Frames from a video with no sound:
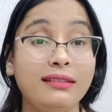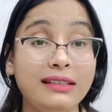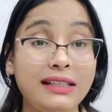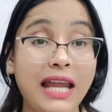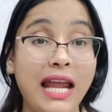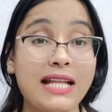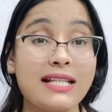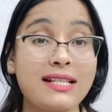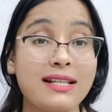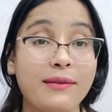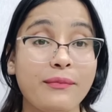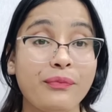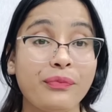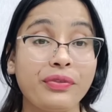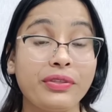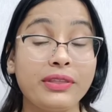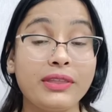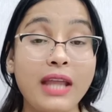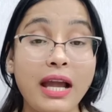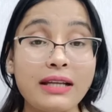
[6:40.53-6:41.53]
Yes,
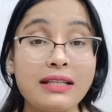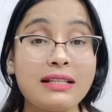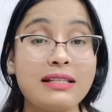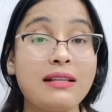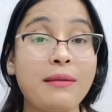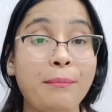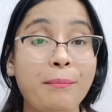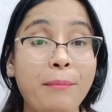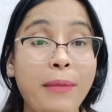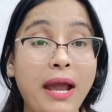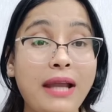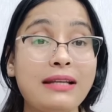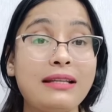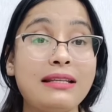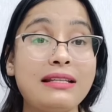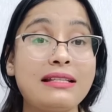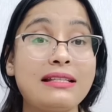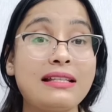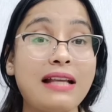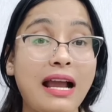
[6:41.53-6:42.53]
that is the
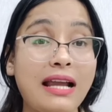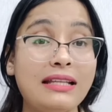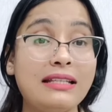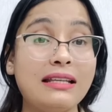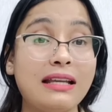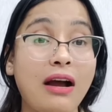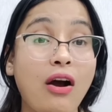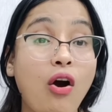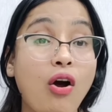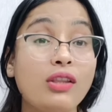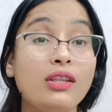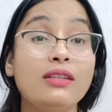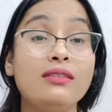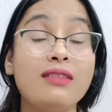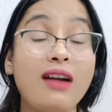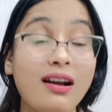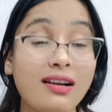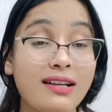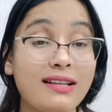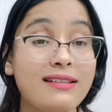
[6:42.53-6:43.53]
baddest side or the
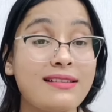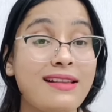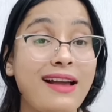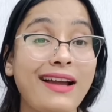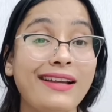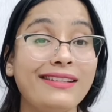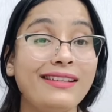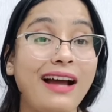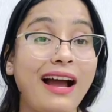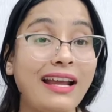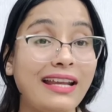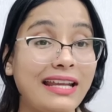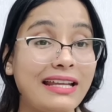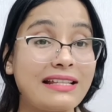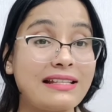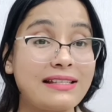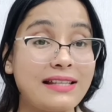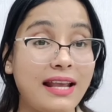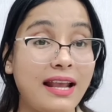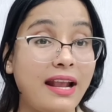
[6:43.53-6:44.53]
darkest side, I
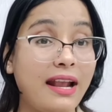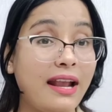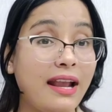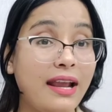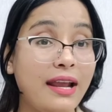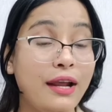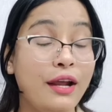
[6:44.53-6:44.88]
can say.